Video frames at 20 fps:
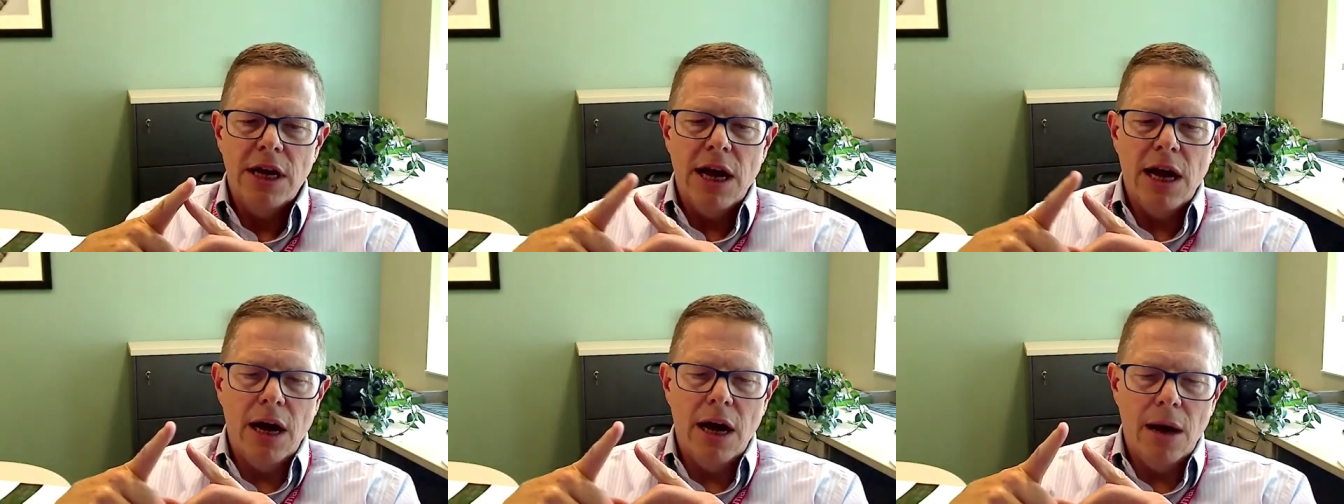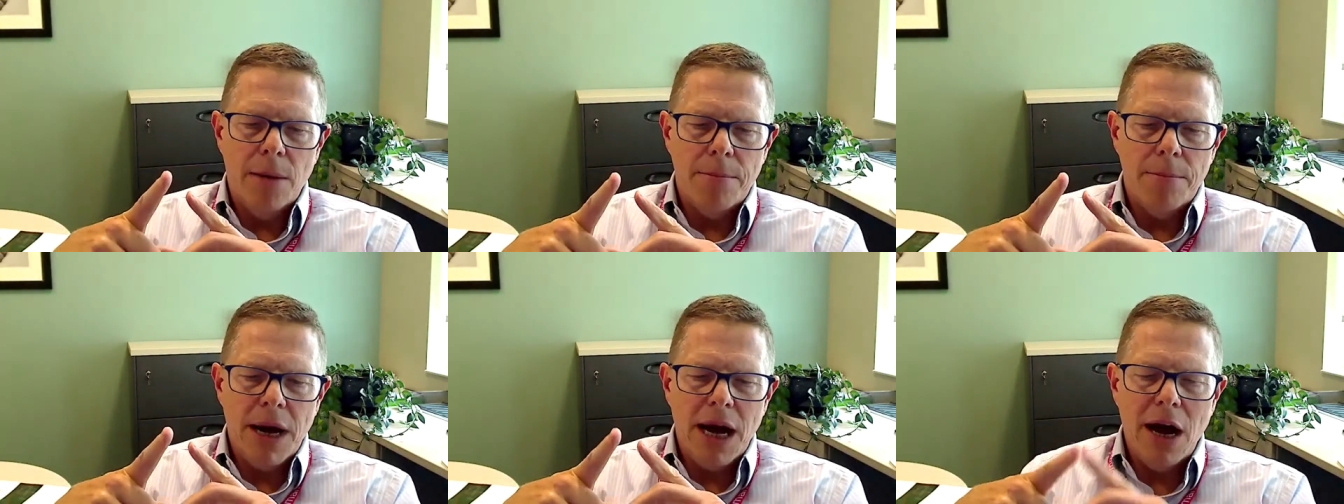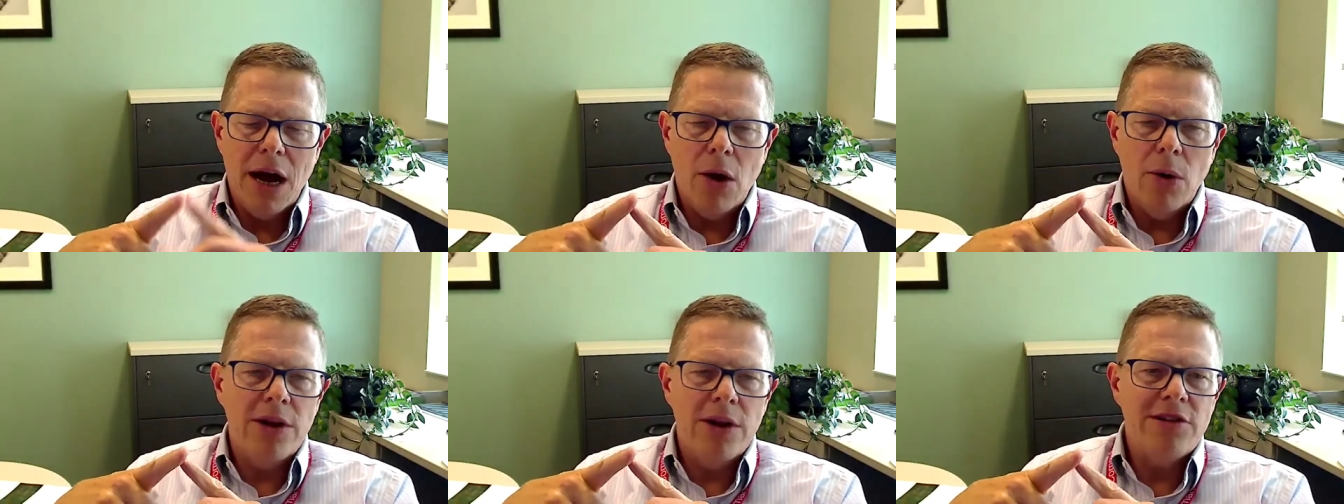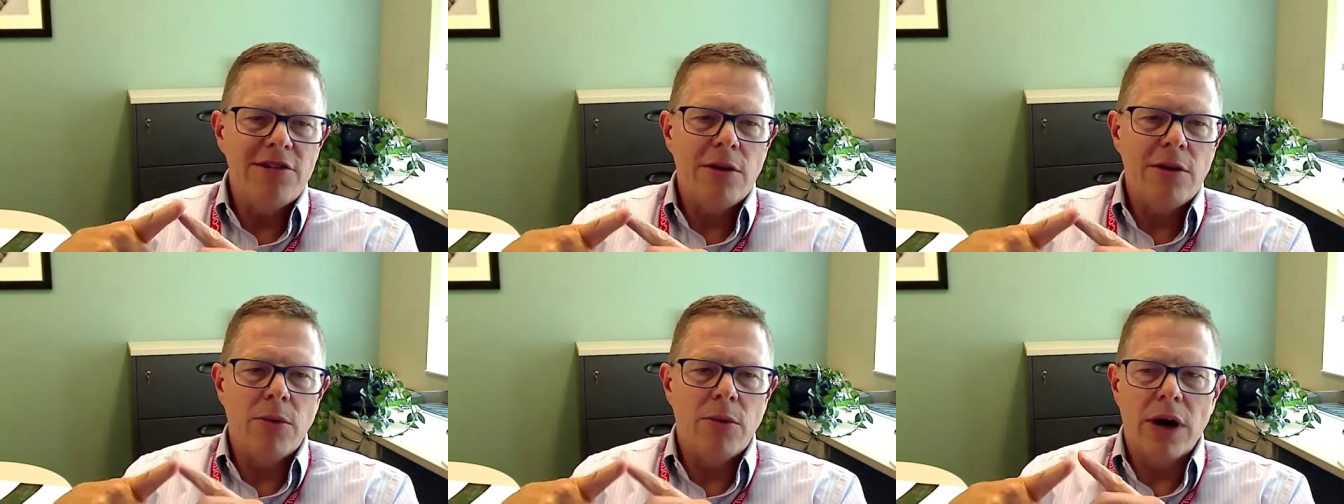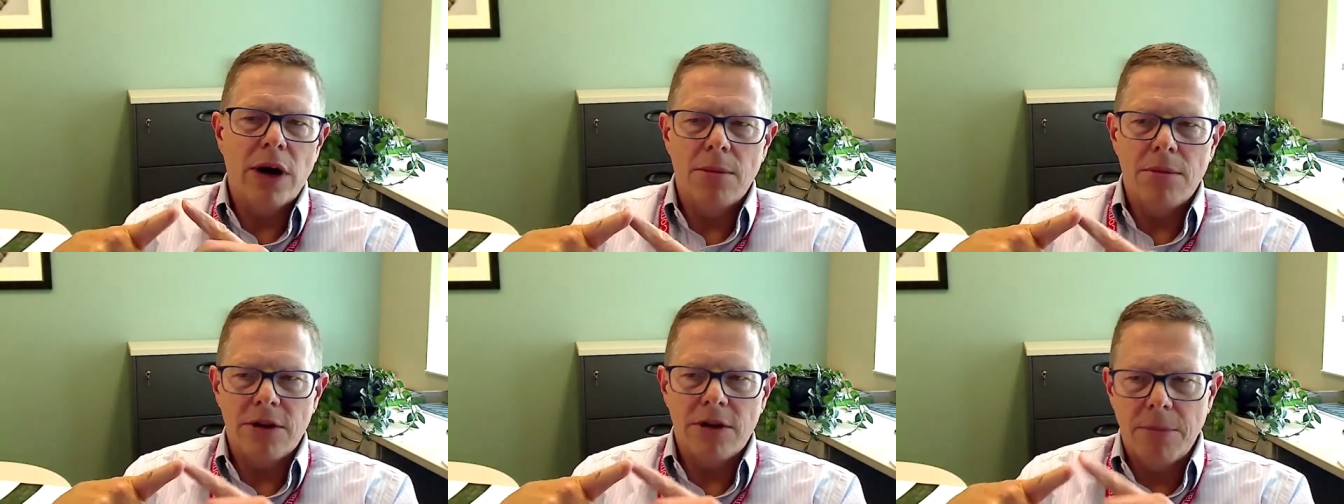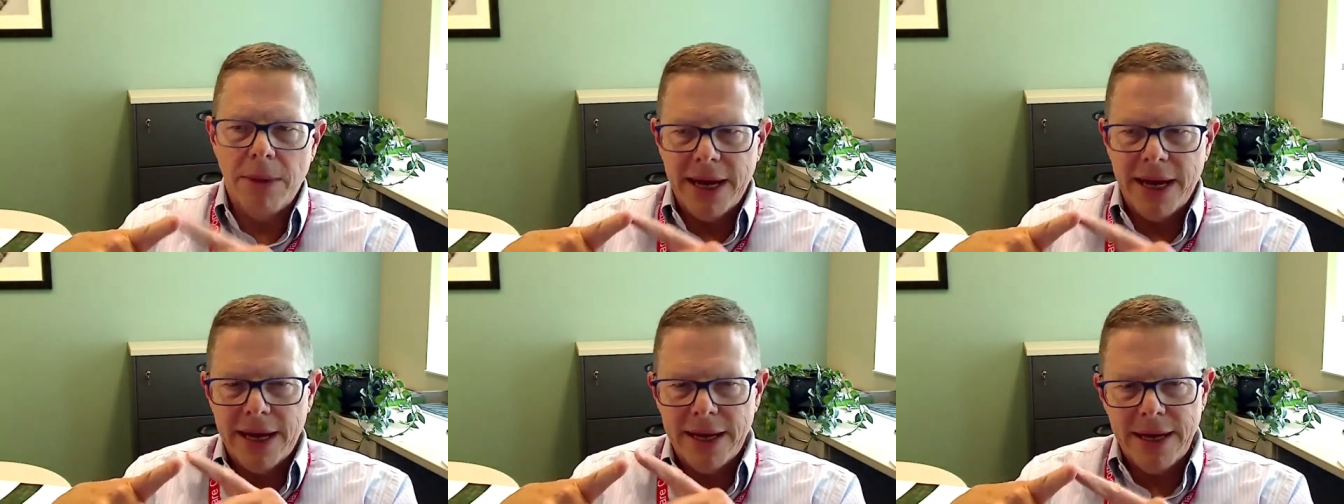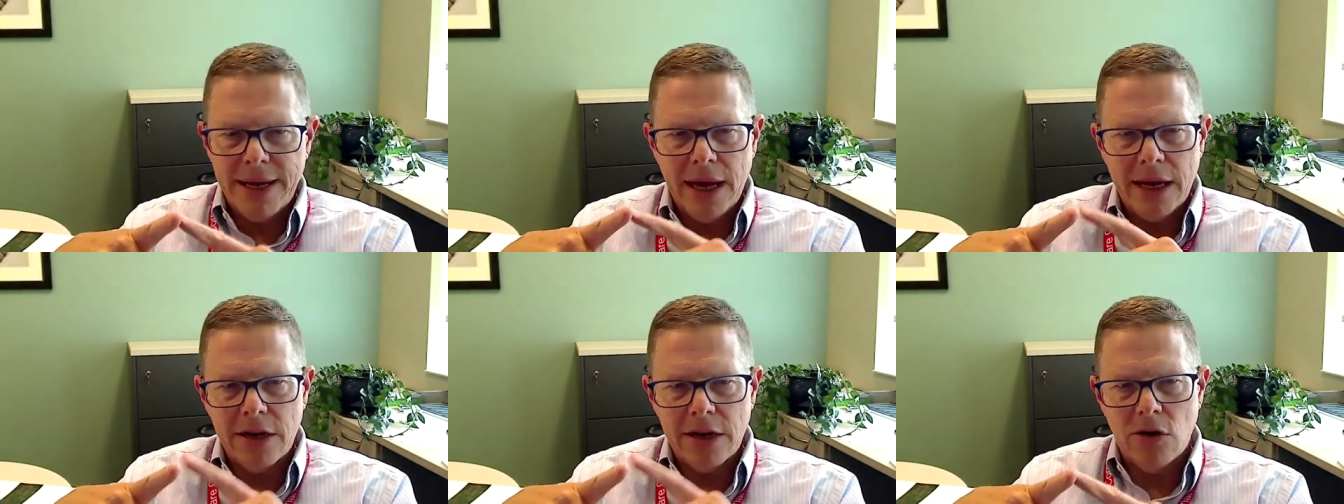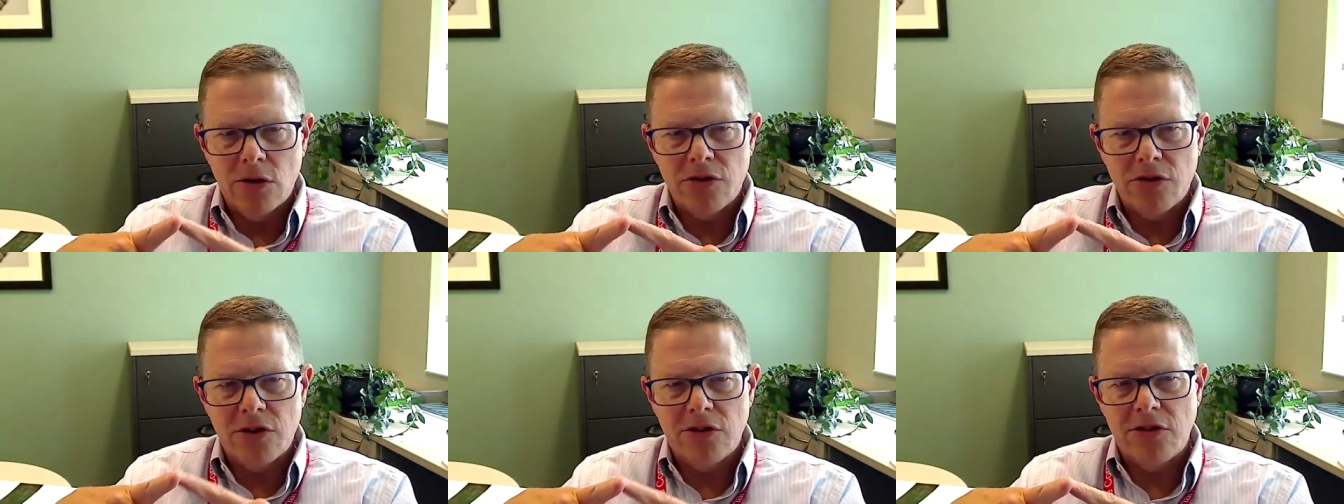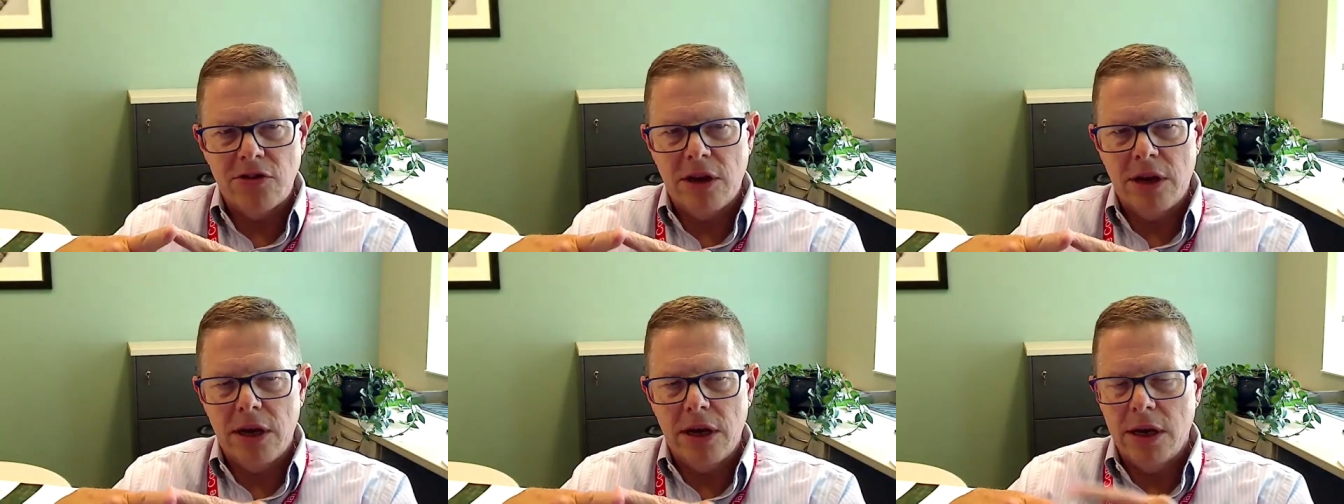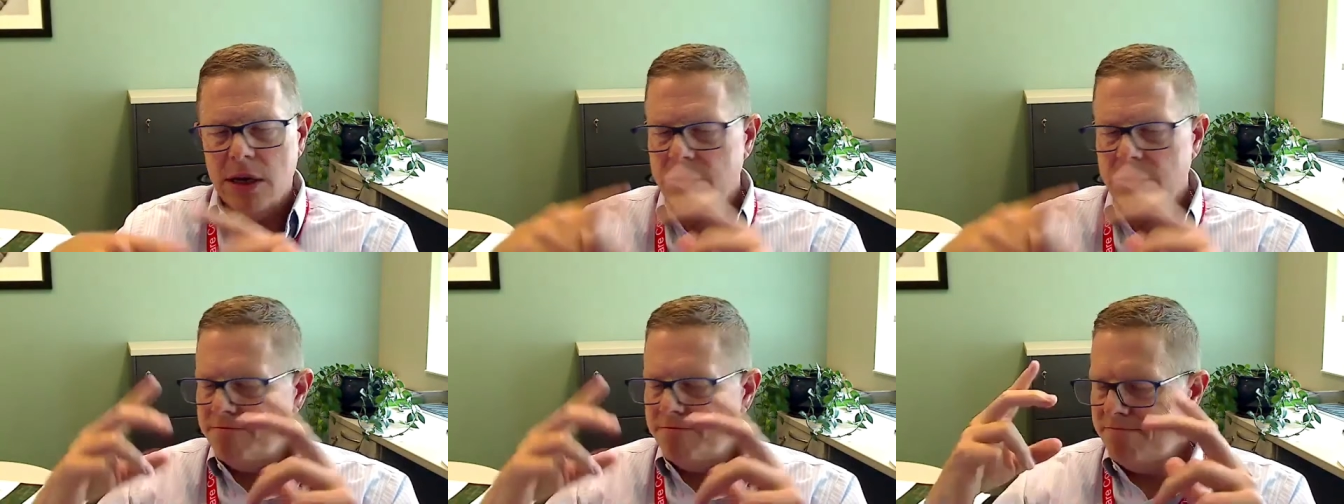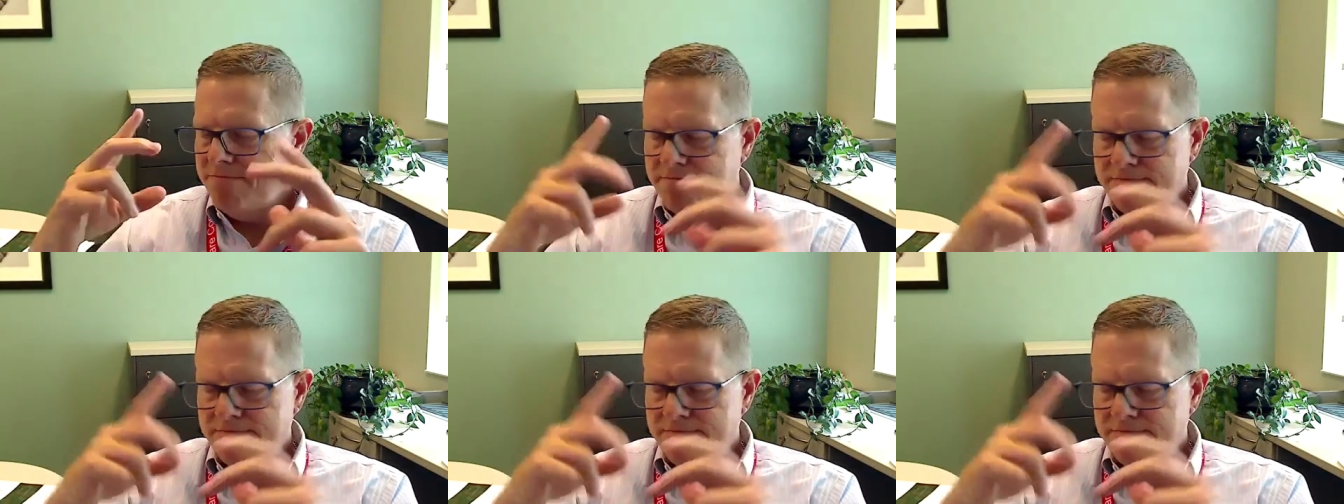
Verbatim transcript: um, how easily we're able to make a diagnosis in